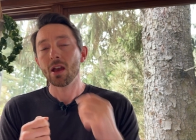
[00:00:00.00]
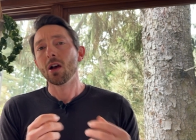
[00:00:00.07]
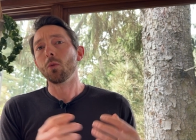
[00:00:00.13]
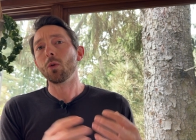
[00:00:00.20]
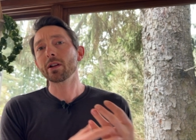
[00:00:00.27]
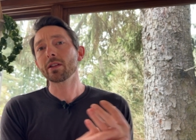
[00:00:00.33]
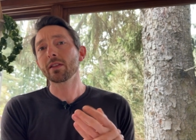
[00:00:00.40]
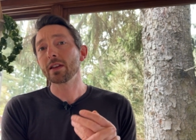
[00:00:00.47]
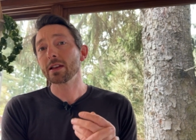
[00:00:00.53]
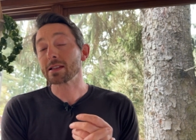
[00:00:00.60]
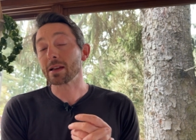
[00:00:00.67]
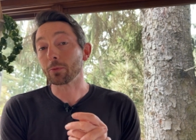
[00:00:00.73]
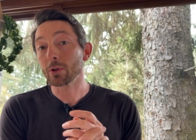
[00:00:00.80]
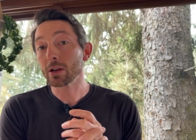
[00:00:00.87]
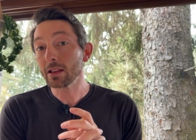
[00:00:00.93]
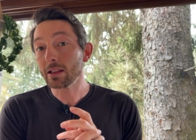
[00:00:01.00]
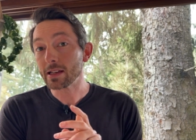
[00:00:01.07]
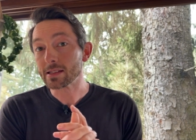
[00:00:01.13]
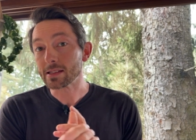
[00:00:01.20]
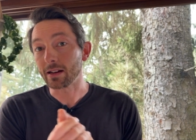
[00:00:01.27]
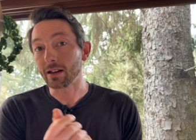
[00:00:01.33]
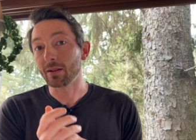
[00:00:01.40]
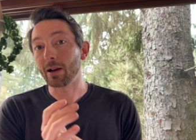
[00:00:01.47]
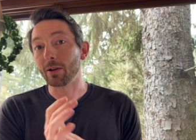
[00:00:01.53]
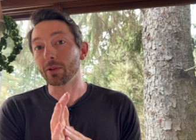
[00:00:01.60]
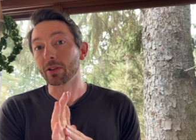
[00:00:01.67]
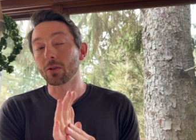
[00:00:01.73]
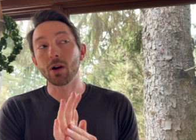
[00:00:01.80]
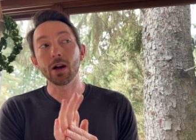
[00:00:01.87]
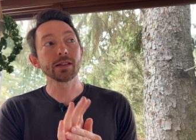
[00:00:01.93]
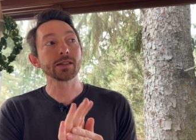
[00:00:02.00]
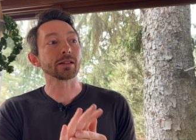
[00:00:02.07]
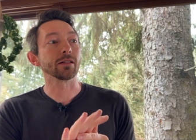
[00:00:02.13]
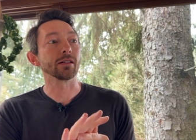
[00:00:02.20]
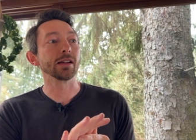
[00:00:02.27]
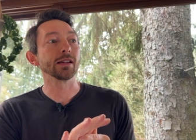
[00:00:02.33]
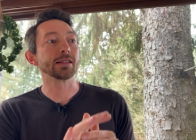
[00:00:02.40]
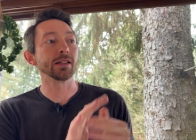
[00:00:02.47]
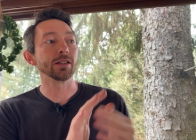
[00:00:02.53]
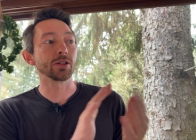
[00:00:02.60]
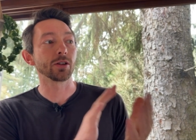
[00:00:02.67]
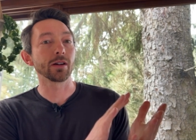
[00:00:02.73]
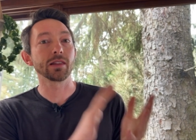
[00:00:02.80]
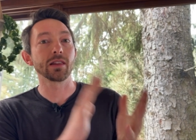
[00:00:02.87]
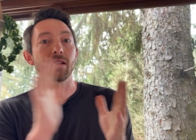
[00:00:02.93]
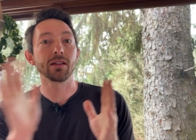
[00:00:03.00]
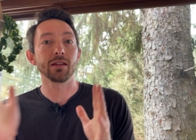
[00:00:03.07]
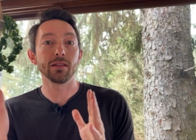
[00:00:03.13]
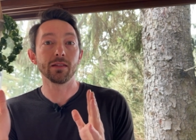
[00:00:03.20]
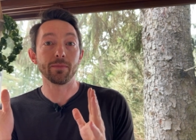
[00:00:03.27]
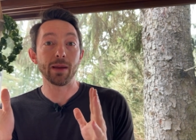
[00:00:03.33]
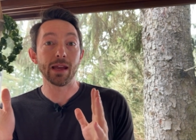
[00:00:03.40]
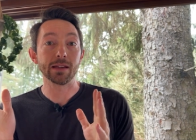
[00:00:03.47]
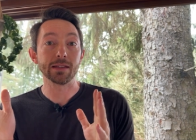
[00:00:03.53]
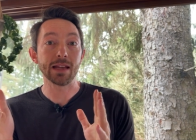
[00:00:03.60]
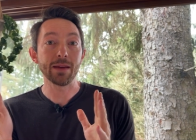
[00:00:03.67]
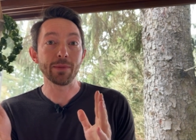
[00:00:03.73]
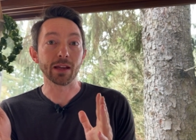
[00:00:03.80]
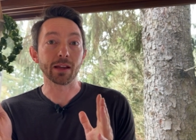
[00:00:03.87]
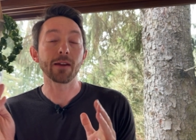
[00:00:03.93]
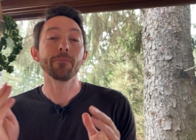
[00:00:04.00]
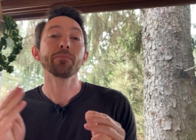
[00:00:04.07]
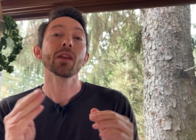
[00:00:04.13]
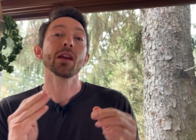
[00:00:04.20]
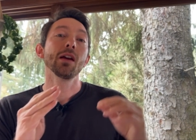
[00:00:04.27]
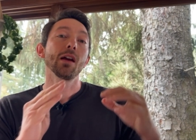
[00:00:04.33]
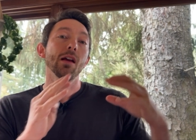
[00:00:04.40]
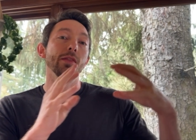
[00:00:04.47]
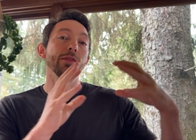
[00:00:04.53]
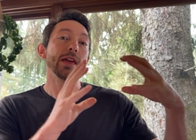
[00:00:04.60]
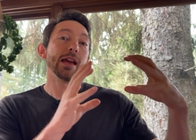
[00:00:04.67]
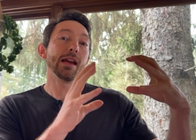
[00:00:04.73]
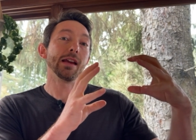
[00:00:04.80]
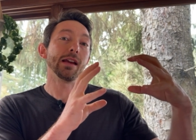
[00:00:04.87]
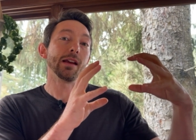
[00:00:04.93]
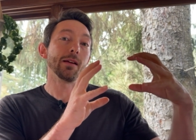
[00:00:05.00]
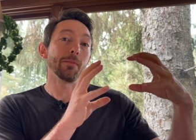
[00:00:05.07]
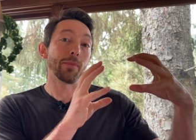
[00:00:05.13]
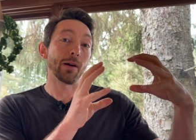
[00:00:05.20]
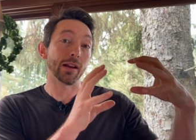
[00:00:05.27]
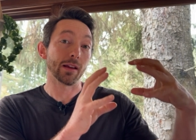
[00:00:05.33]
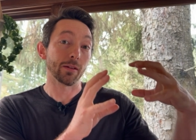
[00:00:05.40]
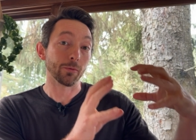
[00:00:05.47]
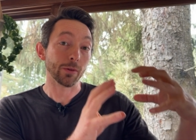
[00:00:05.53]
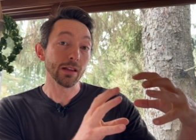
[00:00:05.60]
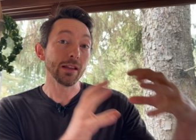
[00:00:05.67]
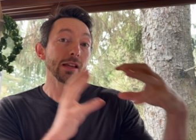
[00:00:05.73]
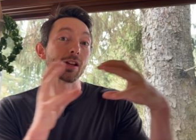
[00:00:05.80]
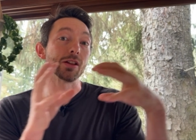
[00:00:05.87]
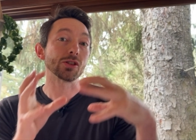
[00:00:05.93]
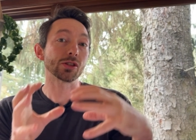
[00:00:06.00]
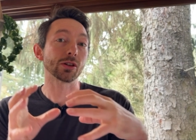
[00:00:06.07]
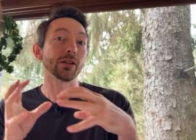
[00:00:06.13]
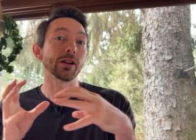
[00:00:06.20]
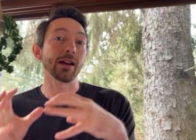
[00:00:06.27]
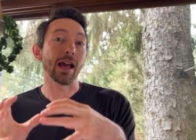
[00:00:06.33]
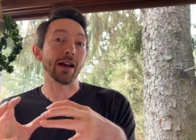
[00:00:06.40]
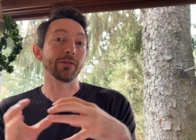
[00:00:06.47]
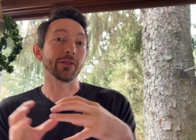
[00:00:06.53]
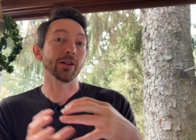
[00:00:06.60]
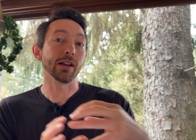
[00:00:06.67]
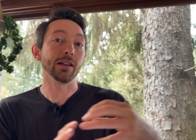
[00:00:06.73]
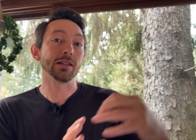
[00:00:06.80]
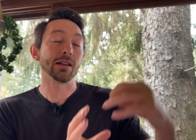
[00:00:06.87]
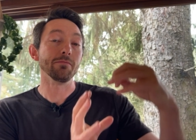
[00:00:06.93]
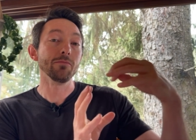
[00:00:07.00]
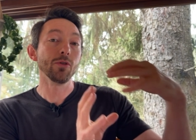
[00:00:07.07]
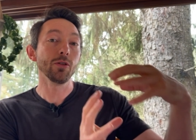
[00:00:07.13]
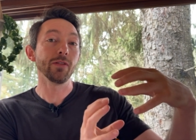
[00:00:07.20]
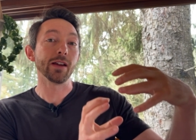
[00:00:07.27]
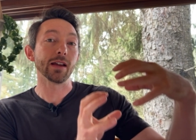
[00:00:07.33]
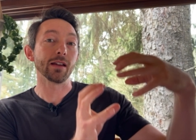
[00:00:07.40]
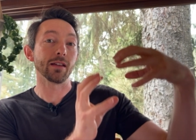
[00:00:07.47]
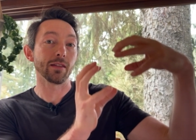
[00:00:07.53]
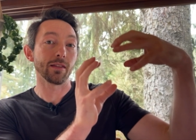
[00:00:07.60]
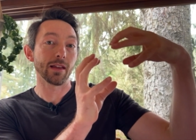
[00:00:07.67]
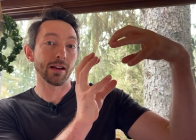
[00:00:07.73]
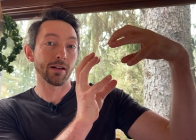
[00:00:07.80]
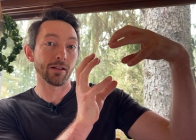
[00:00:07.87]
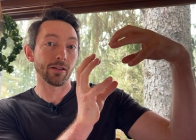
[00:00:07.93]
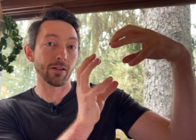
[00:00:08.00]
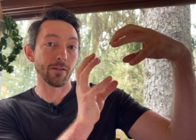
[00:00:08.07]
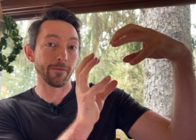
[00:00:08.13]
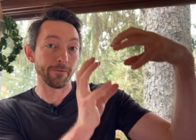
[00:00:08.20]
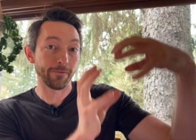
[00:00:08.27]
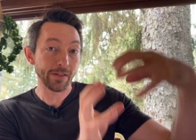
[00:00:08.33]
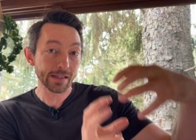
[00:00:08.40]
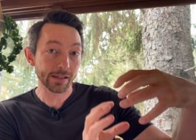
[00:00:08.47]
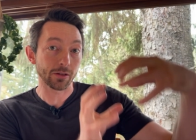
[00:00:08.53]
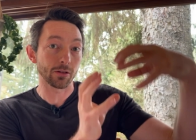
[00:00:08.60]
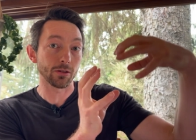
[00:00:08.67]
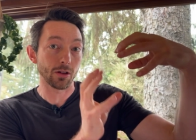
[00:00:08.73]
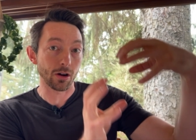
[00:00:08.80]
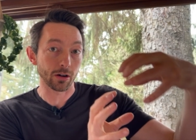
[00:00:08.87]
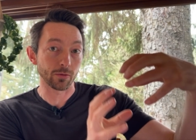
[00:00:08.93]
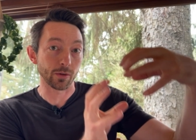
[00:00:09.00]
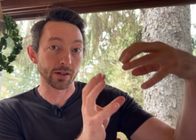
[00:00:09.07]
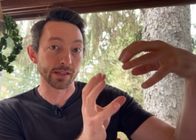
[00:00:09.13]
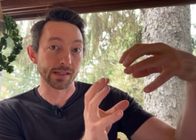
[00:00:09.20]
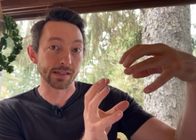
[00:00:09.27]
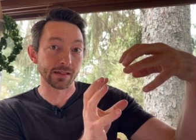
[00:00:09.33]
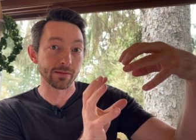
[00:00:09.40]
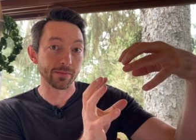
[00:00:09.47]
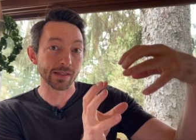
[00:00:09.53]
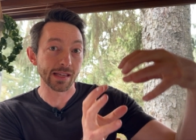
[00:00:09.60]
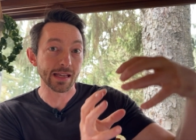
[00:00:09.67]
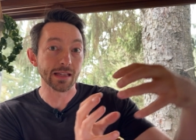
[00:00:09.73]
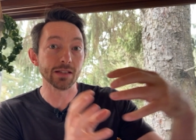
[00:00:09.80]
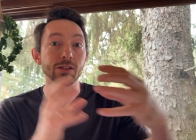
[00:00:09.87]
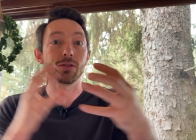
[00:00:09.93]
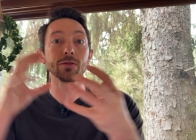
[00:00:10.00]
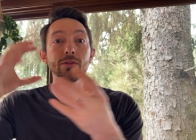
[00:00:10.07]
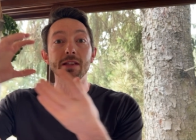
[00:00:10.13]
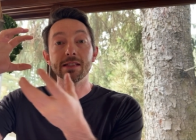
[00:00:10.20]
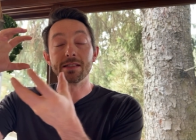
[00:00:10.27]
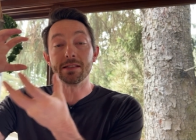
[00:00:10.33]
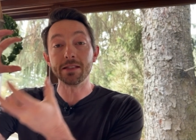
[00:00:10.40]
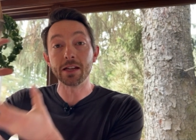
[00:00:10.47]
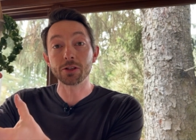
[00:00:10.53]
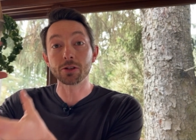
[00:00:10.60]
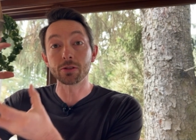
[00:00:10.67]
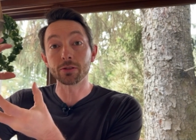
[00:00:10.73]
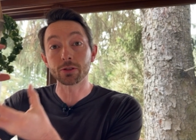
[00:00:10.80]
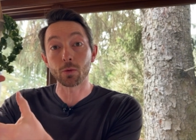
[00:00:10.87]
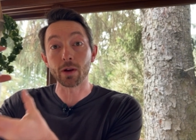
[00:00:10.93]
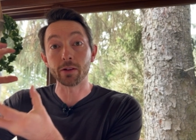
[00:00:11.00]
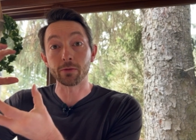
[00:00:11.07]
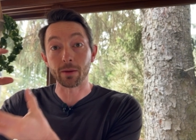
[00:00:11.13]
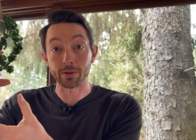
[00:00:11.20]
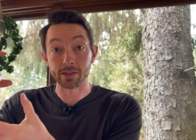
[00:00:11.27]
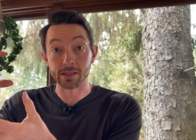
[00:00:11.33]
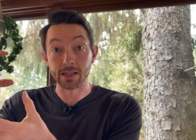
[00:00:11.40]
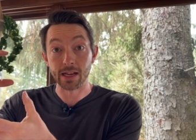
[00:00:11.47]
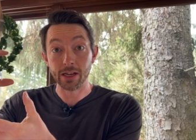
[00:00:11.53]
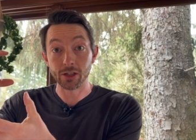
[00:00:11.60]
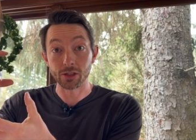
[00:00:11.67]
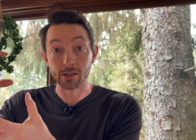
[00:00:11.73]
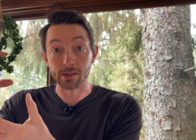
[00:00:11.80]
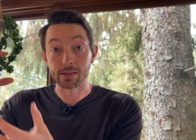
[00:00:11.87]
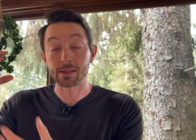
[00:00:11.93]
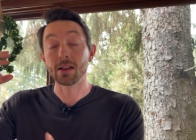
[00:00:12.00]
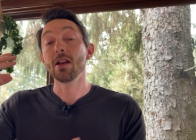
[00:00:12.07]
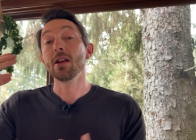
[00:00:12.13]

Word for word: One of the things I'm really excited about with Quanser is that during the, the pandemic, they put a really concerted effort into moving their physical hardware systems into these digital twin representations.